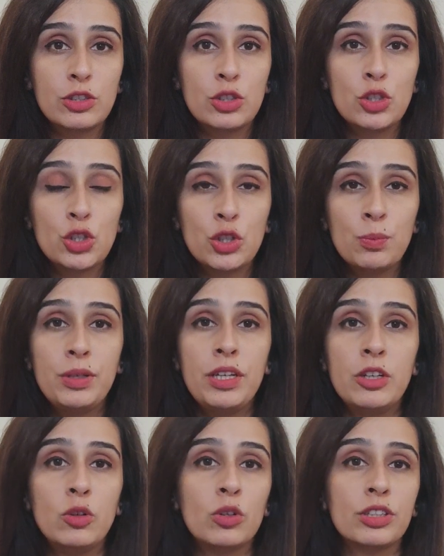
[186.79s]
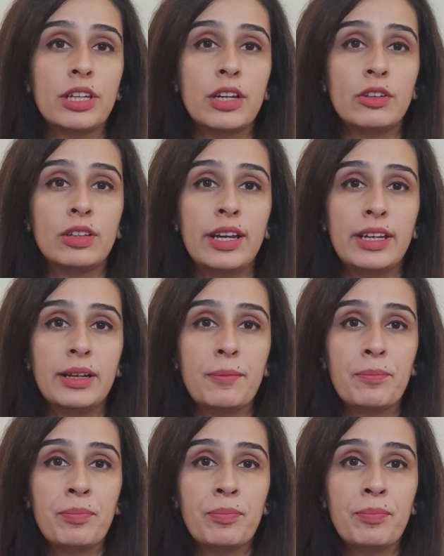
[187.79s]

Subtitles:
should be in North Carolina.